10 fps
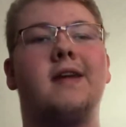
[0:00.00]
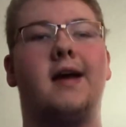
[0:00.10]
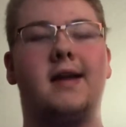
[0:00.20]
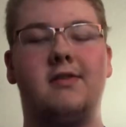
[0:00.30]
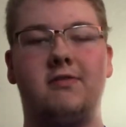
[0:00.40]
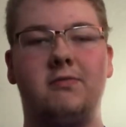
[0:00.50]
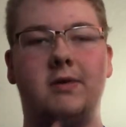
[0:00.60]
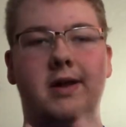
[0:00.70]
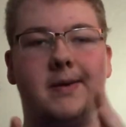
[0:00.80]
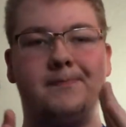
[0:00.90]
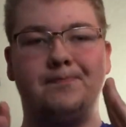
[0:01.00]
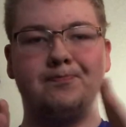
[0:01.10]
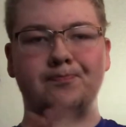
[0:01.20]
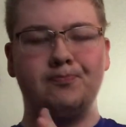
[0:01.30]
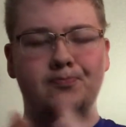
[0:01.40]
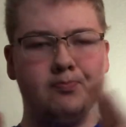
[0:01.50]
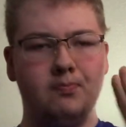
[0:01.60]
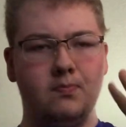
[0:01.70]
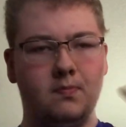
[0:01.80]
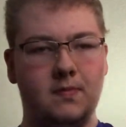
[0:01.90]
kind of just want
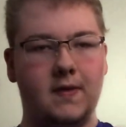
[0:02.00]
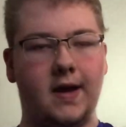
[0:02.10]
to